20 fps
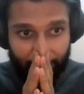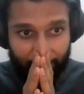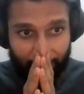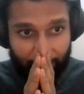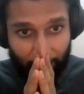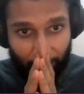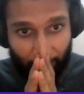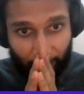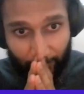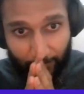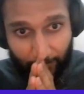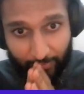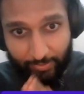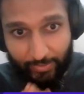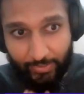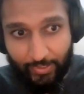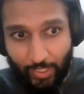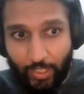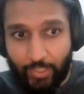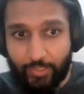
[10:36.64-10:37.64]
So
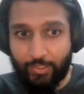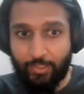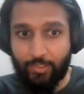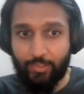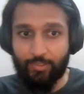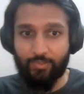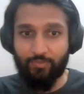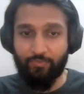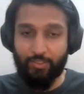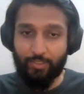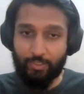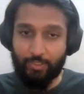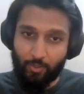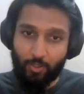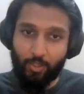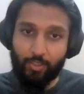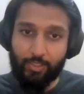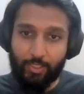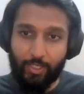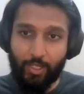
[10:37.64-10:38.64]
in our case, we did
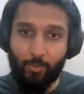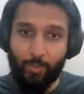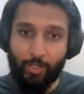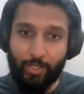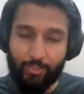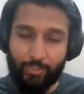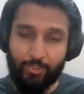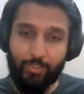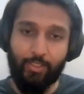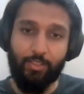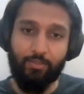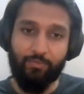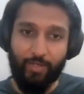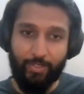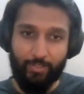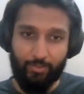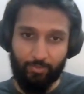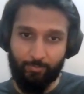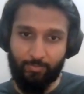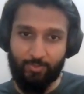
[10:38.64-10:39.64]
not allow editing of
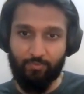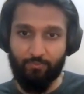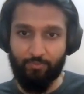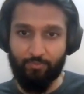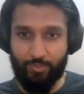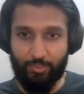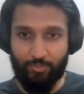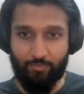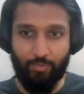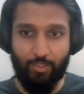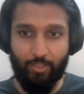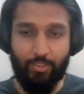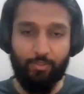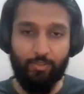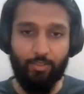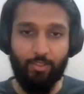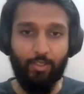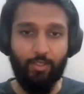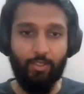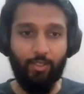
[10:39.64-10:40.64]
items in version one.
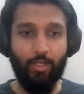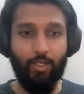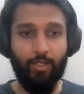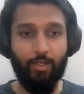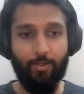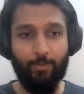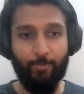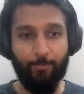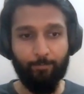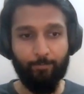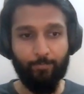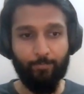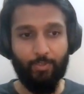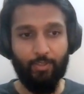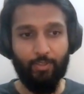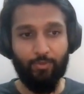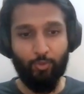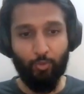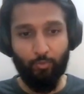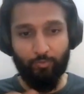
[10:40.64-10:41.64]
Um,
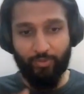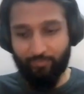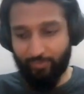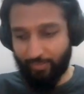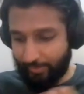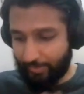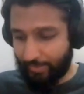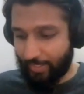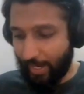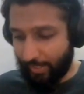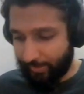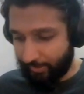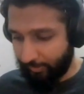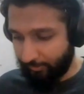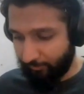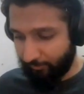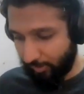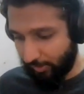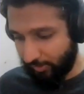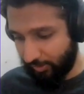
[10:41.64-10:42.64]
so when we did add it
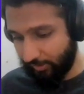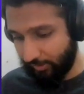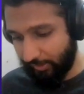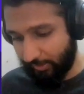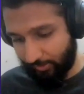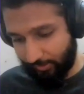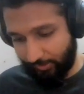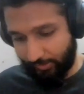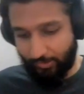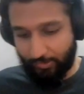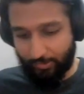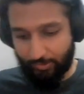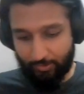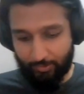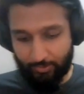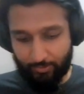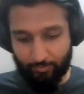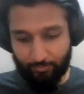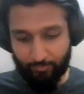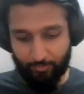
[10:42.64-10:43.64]
in version 30,
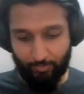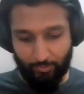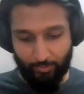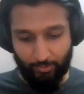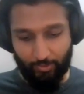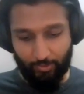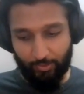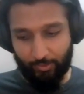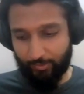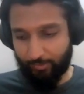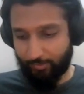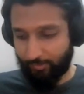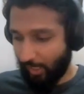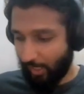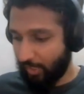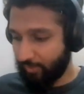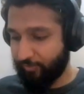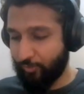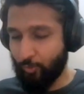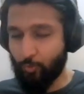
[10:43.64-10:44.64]
uh, uh,
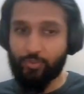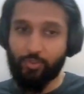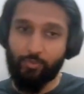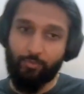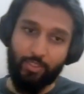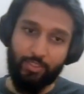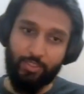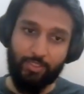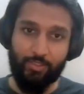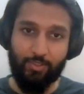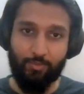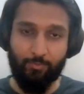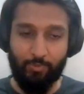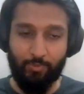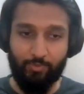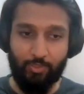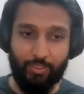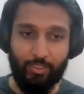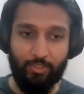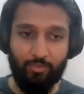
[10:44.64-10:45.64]
our future versions were
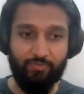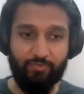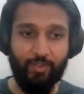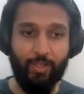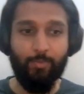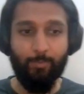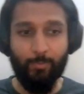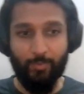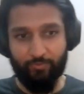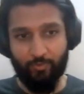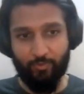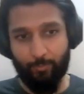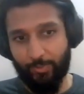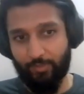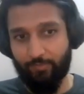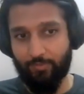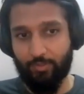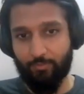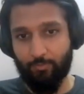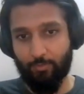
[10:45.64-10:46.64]
working fine, but for
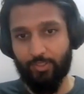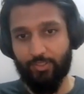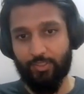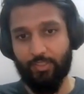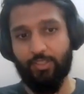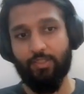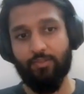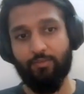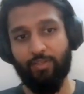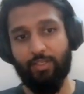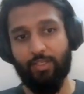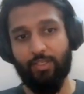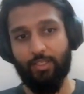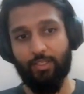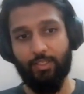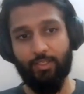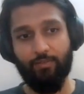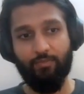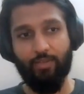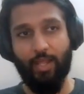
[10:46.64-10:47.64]
previous versions,
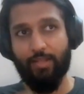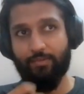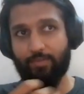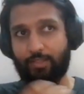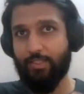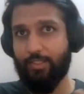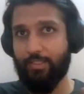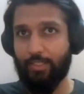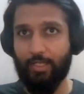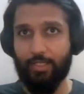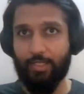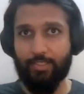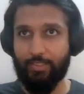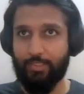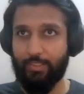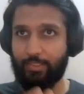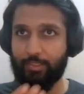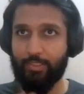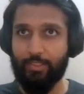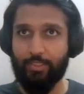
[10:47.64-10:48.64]
we, as I, as
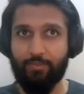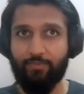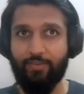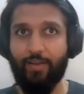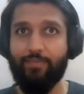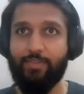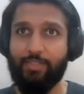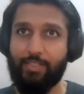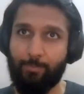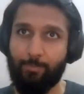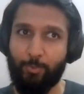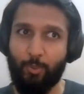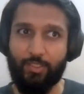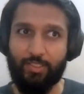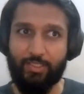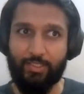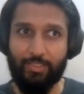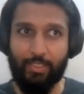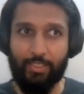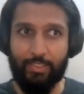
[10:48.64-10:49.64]
in the five-step
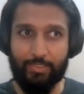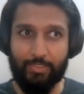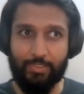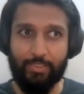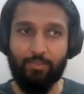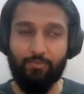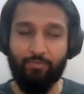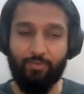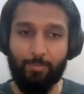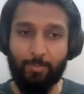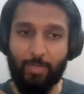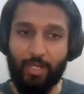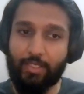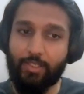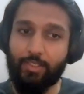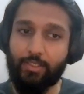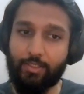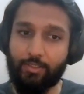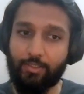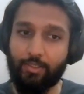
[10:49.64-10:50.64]
process I listed, we made
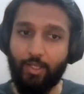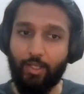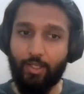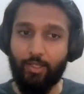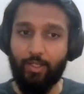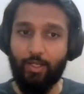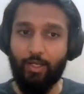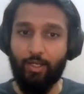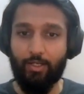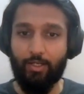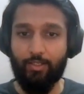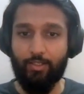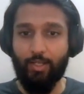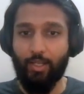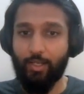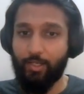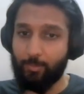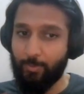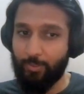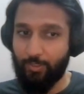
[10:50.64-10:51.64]
a uh,
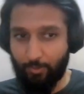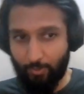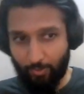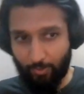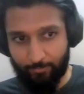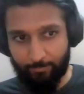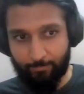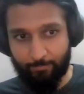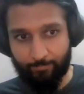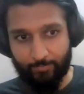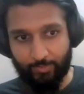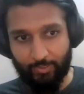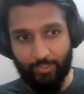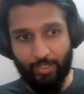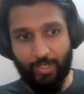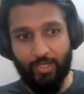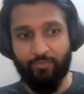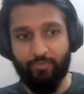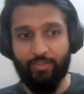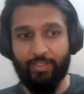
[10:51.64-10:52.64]
nullable column,
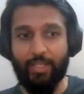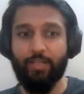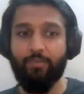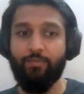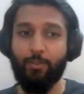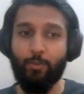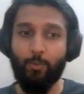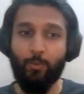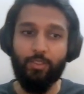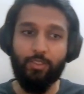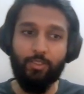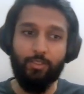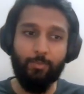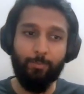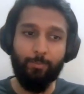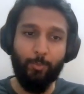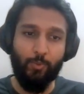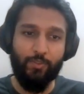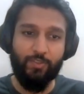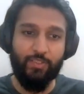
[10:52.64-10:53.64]
right? We then we wrote a
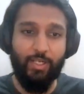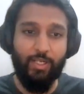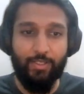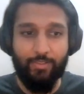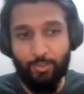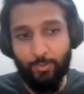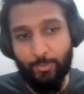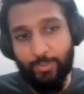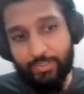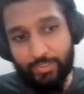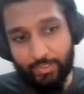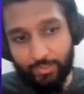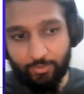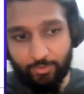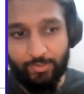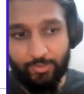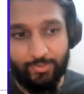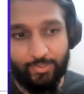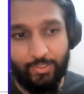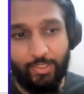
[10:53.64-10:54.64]
PostgreSQL
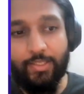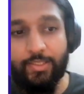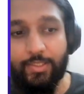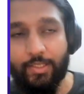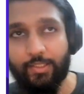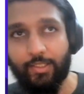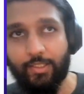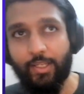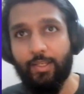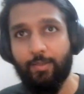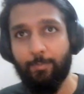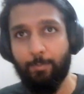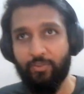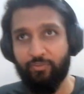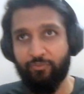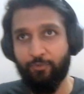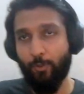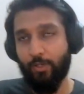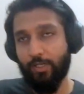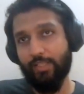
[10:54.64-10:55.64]
trigger saying that hey,
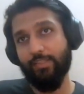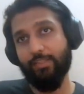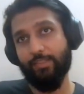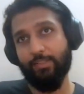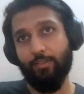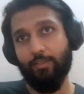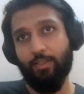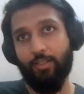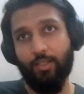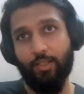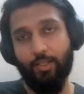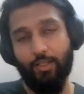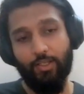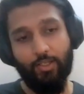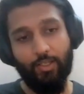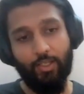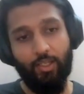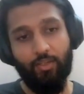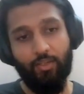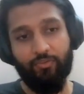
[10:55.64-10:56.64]
before insert,
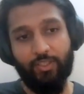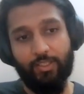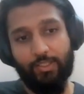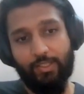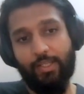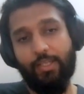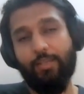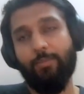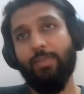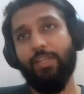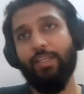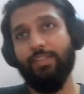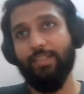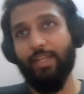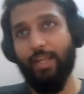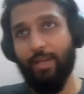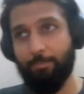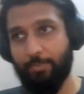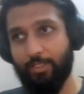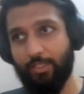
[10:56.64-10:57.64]
if the name is
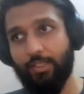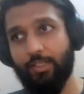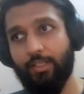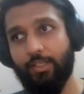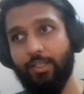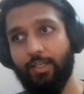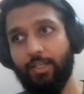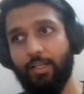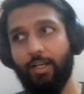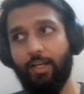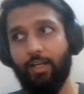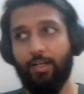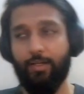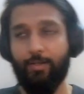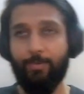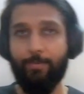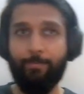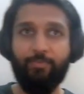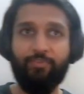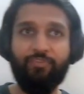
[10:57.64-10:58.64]
empty,
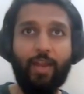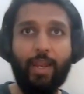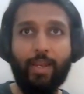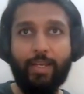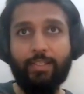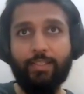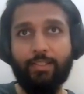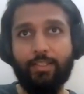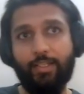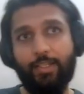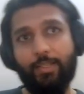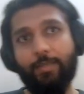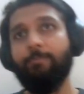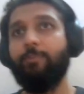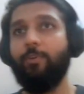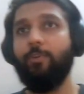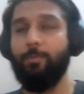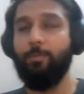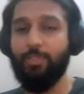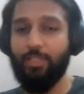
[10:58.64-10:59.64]
uh, find the name
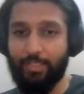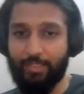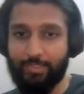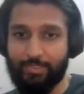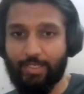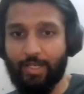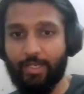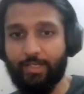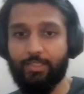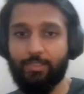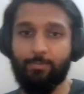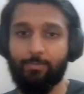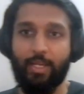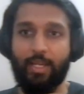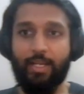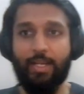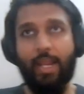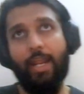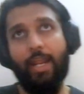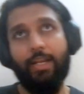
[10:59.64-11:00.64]
from the list item
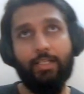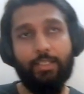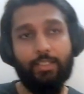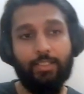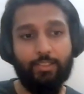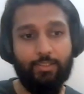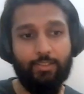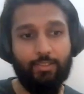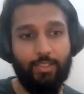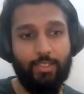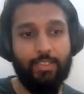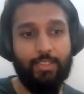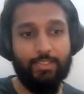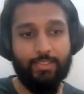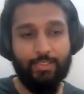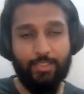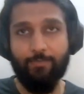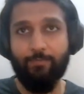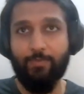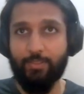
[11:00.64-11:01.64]
and it, right?
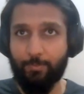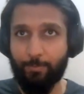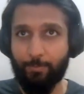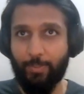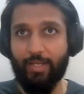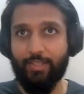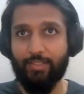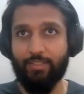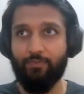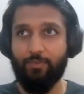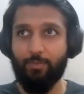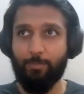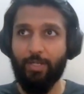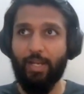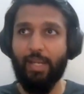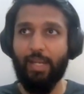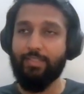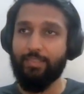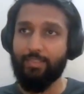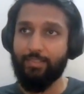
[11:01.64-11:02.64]
Same with the price. If the
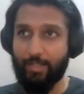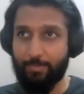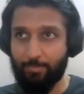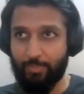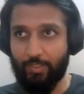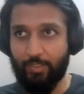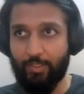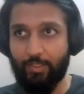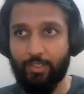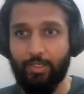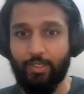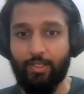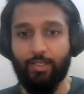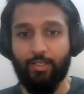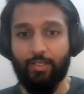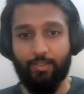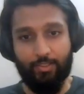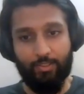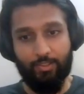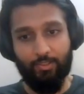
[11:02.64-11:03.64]
price is empty,
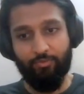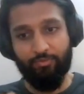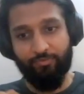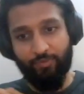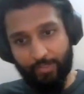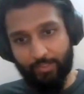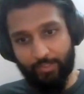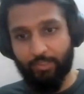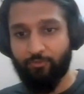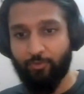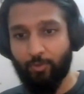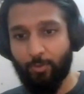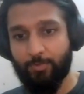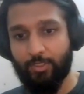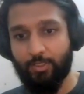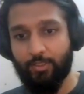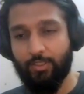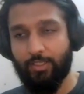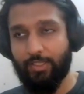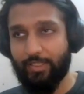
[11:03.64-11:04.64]
then find it from
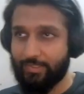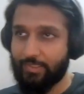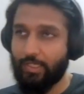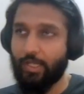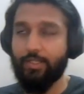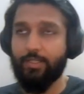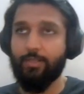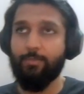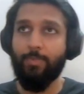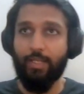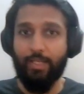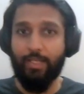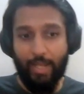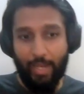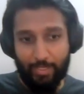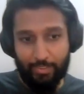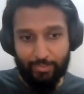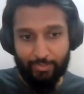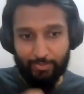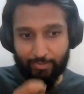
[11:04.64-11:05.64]
the list item and
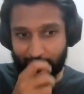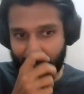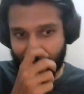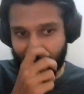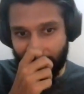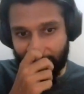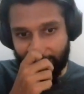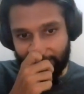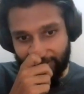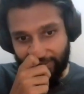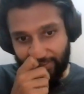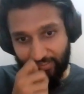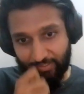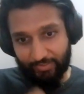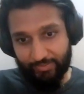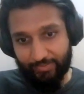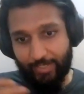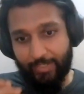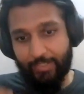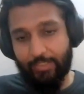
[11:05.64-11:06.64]
add it, right?
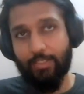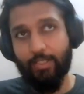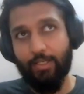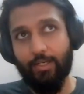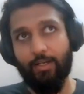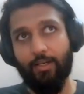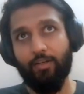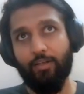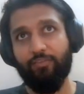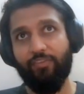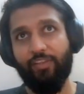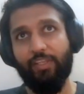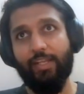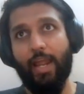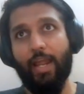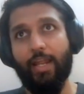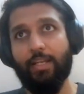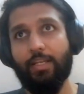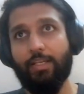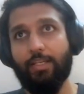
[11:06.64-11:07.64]
Then uh, we
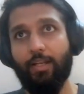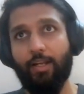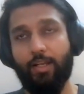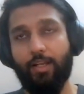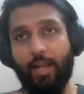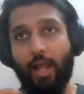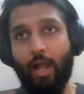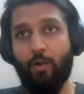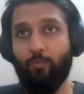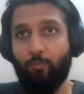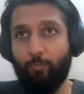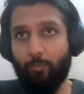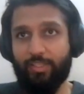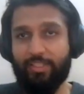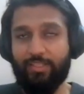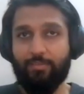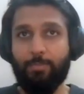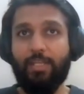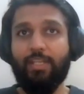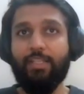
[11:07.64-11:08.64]
ran. Now what
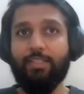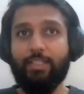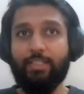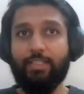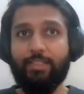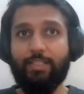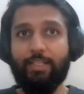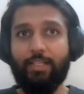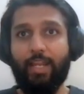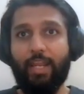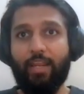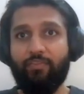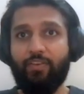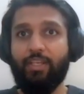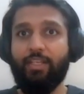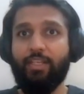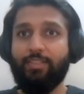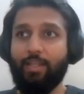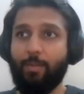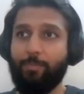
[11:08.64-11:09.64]
this means is that
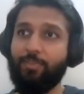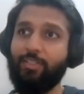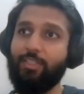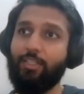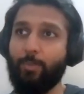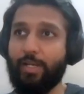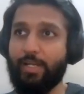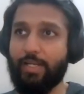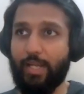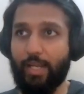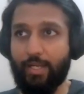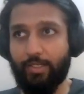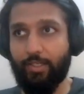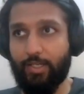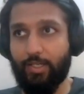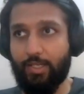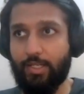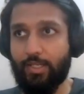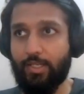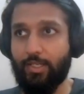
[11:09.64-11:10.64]
every subsequent
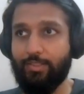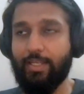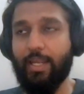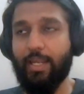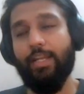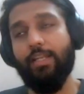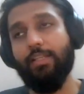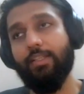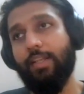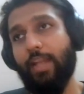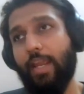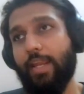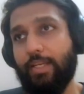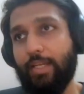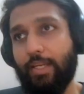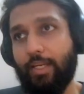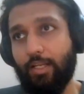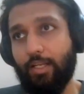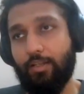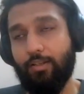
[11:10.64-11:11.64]
entry is getting the right
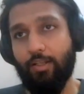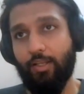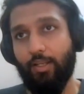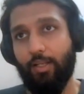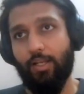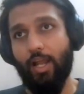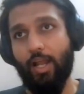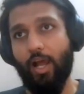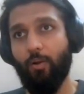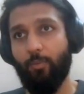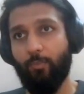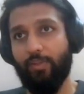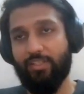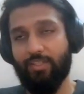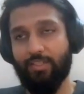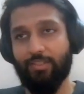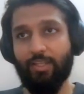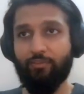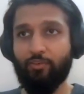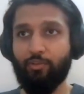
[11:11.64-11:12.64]
data. Now we
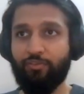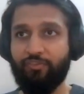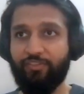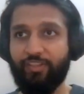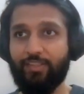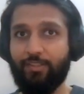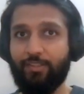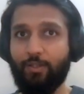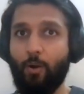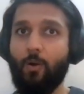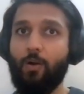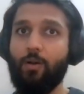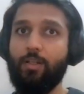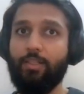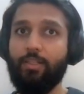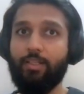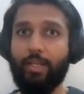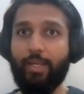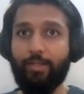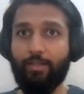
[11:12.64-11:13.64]
just have to fix all
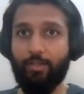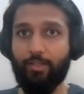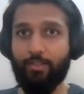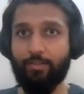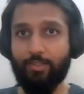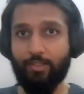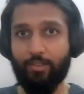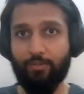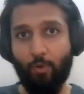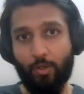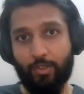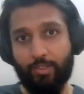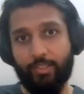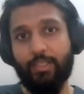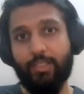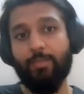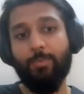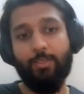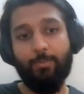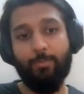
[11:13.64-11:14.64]
the entries that have
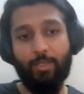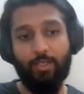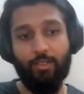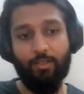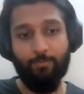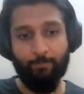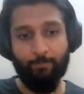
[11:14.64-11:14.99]
already been made.